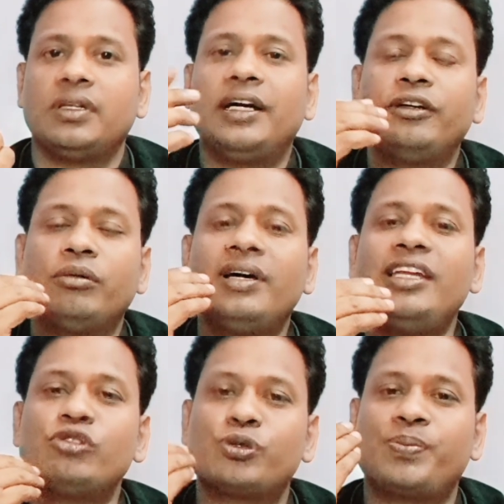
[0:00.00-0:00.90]
And normally
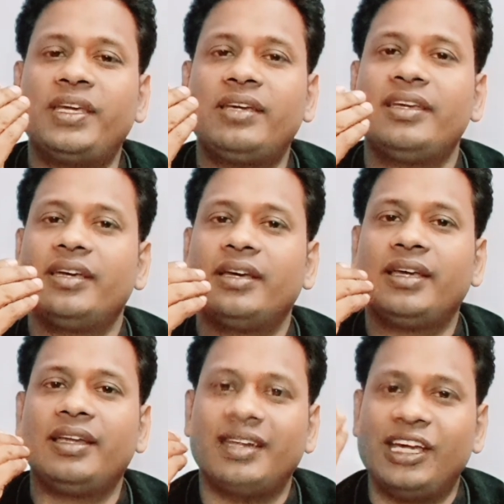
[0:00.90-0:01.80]
you speak
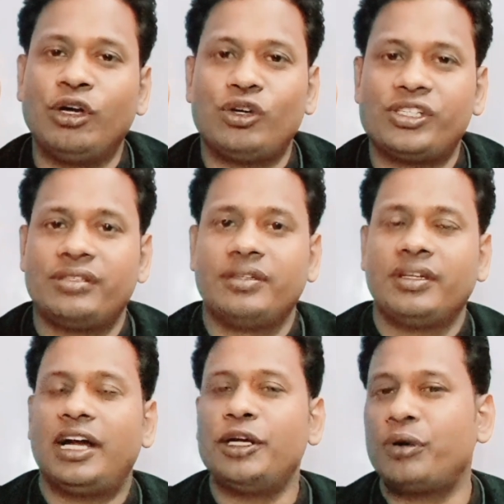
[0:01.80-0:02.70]
in English
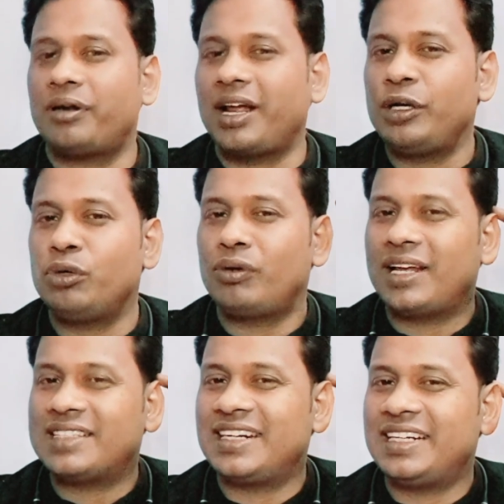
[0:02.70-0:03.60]
and you are trying to
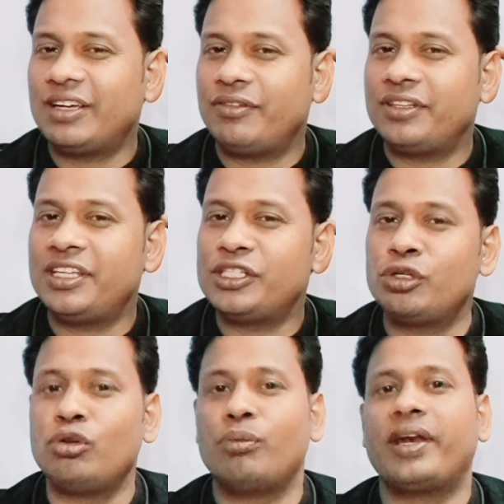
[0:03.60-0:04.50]
translate everything in
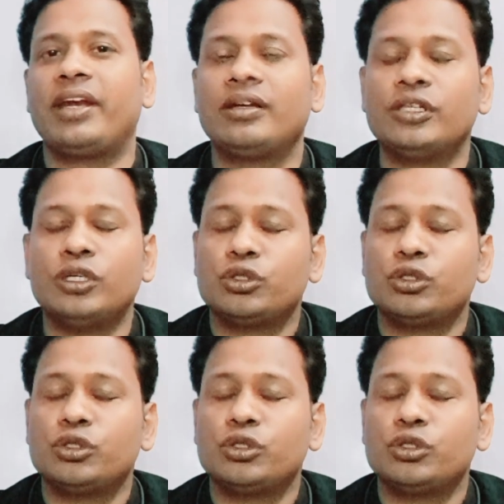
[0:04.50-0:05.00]
your brain.